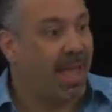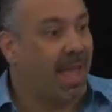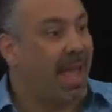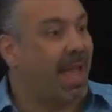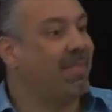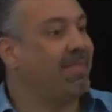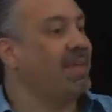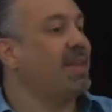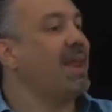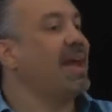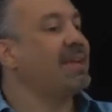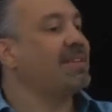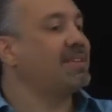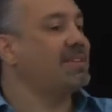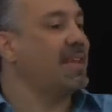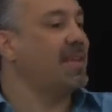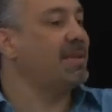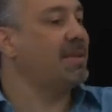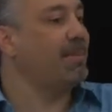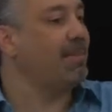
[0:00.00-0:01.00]
And then I
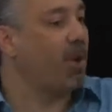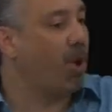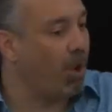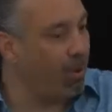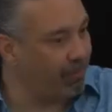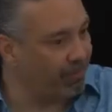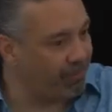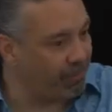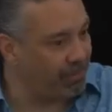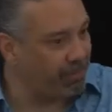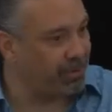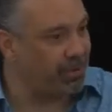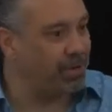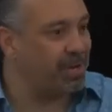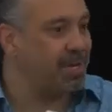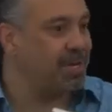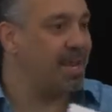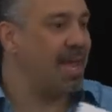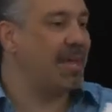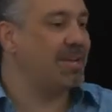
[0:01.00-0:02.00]
send them home for
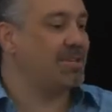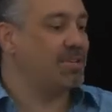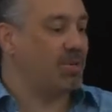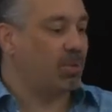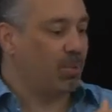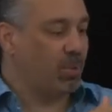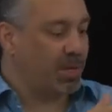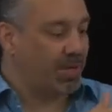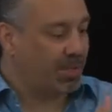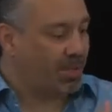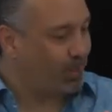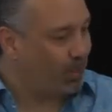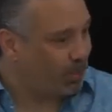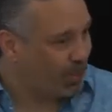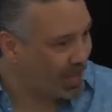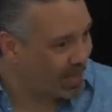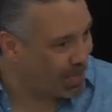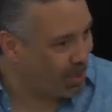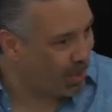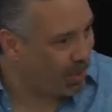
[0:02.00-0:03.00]
30 days to really
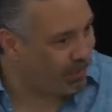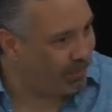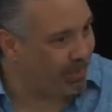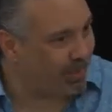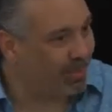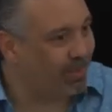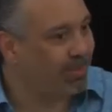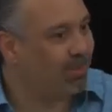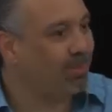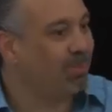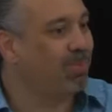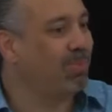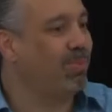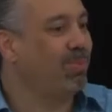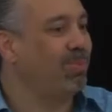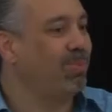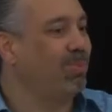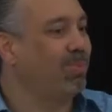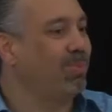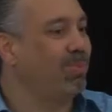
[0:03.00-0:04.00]
read over
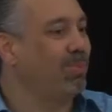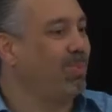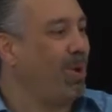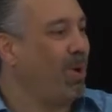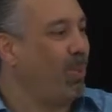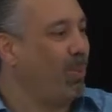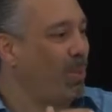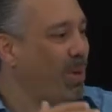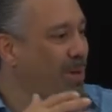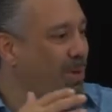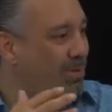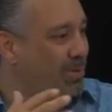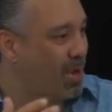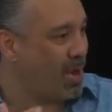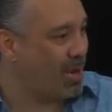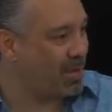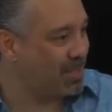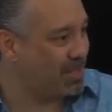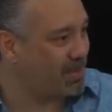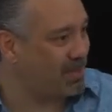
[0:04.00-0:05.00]
what we
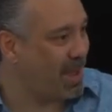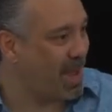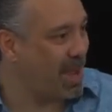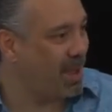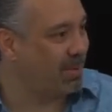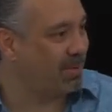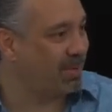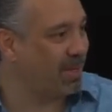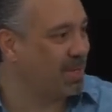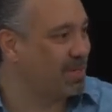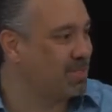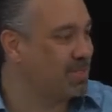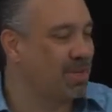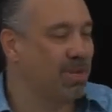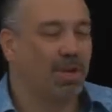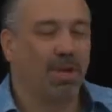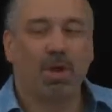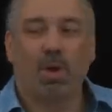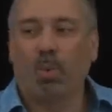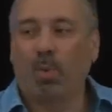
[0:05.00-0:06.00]
talked about, because
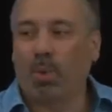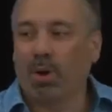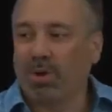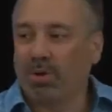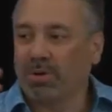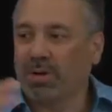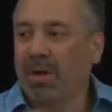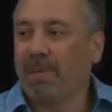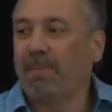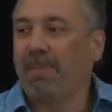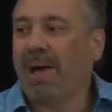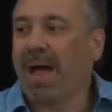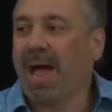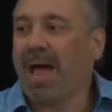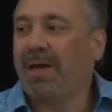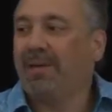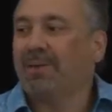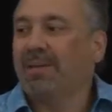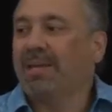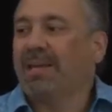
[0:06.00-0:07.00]
we'll
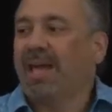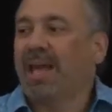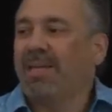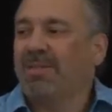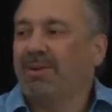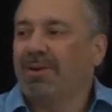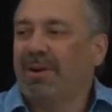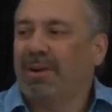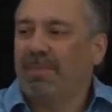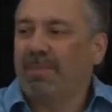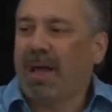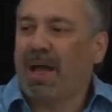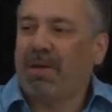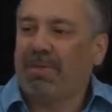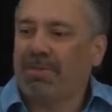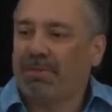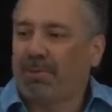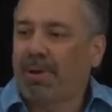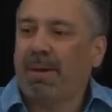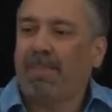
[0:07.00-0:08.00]
compile together
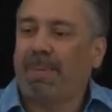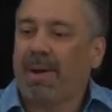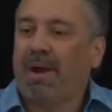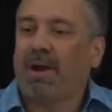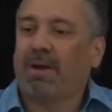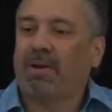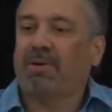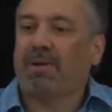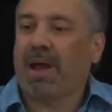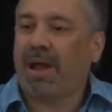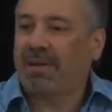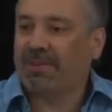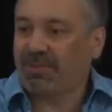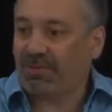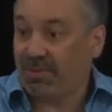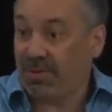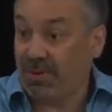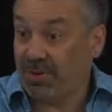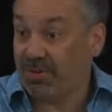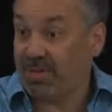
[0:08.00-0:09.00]
about 3 paragraphs
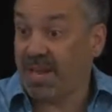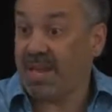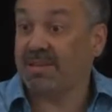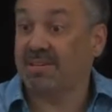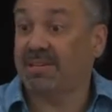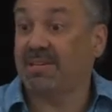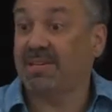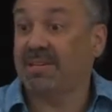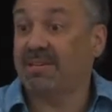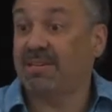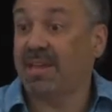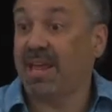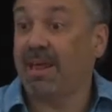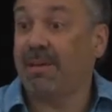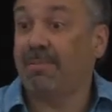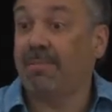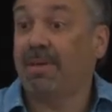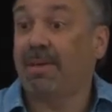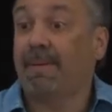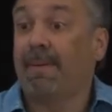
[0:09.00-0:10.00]
for their destiny
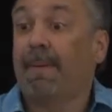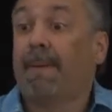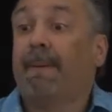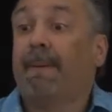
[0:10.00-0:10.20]
statement.